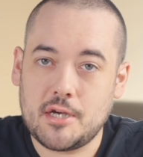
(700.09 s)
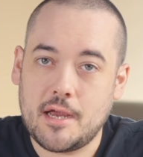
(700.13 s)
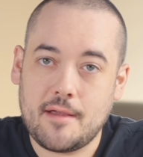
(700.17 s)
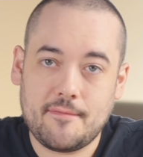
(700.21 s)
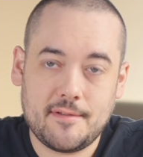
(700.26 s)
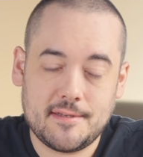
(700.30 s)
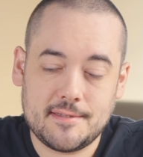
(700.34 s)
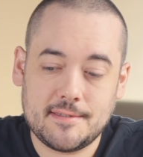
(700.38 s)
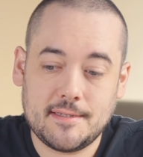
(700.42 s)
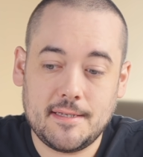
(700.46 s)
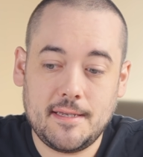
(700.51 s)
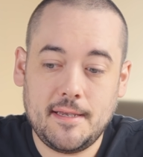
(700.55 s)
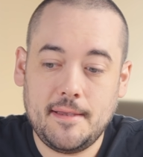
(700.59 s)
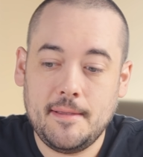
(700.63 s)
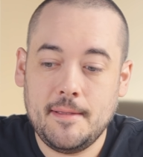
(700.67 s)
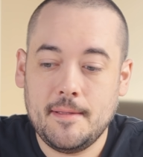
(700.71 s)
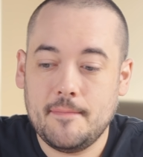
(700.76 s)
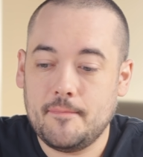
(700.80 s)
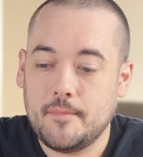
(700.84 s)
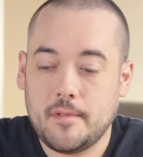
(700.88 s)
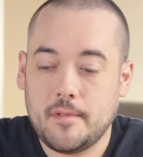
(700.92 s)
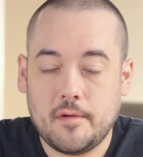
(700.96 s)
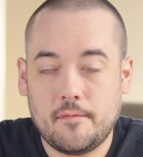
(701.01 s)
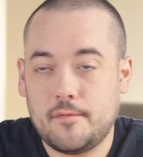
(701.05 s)
Obviously, you
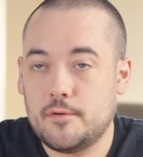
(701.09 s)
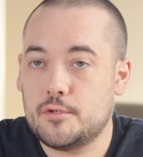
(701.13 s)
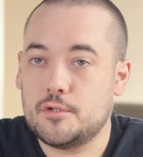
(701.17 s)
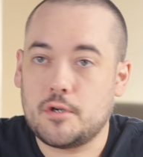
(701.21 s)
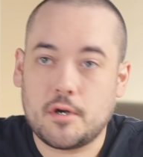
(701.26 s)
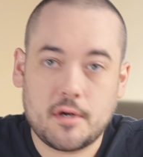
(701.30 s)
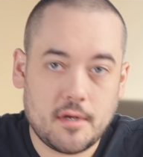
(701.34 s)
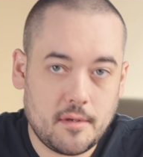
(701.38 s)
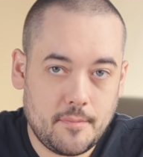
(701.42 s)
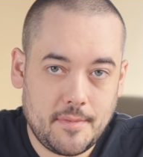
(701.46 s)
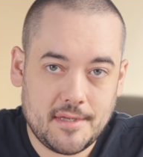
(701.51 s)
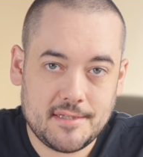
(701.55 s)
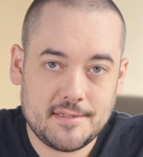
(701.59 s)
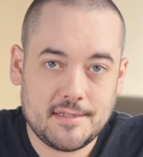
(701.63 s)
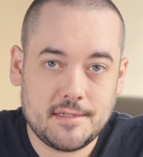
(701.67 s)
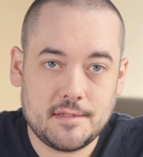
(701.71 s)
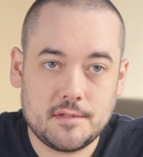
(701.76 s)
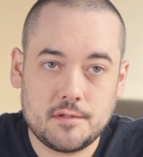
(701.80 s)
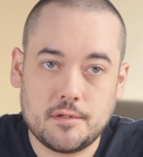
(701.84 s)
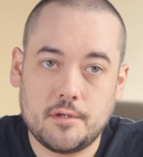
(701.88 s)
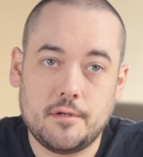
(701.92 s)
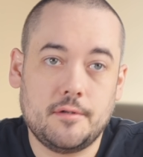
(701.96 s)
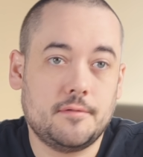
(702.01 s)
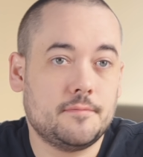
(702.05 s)
know, if you're starting a
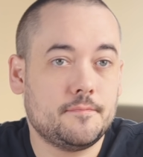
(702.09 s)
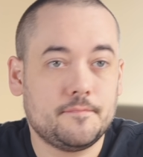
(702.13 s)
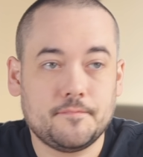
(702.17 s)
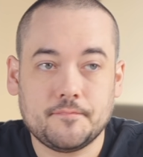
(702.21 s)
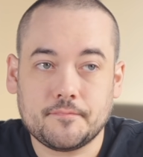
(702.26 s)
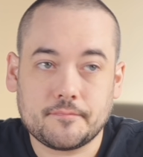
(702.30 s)
business or